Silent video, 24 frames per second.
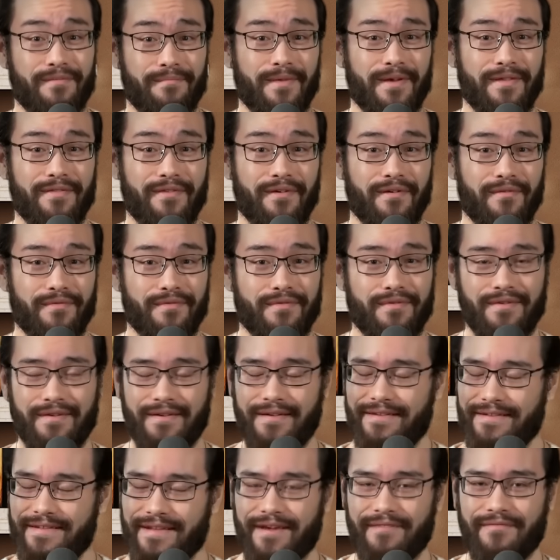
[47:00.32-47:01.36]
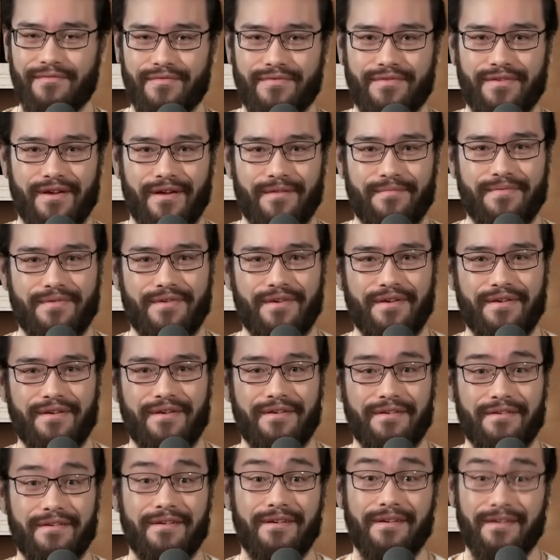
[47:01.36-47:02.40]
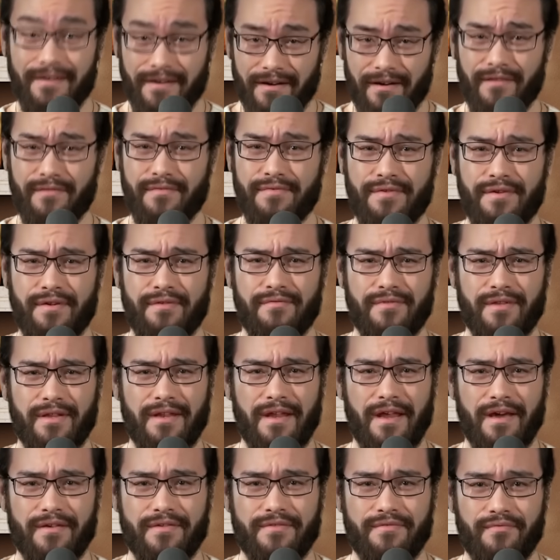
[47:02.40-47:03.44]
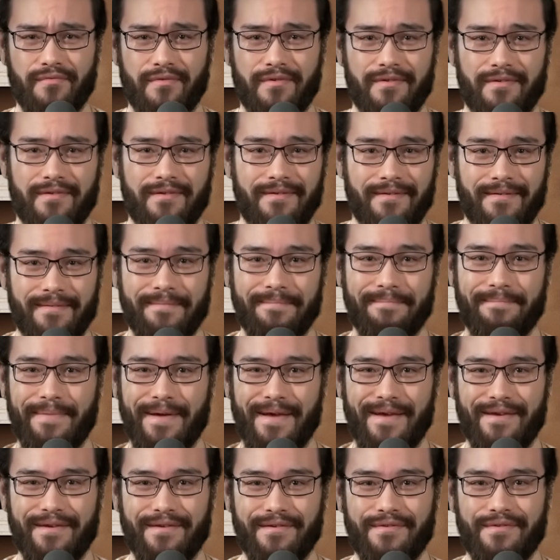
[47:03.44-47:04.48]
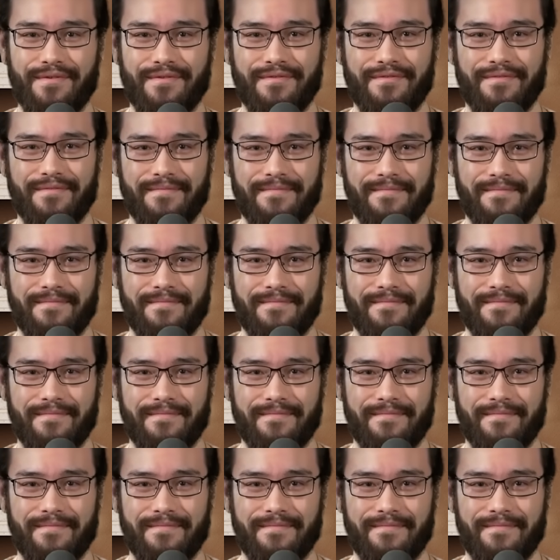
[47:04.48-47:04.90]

Mythos. Never stop seeking. I'll see you in the next one. Peace.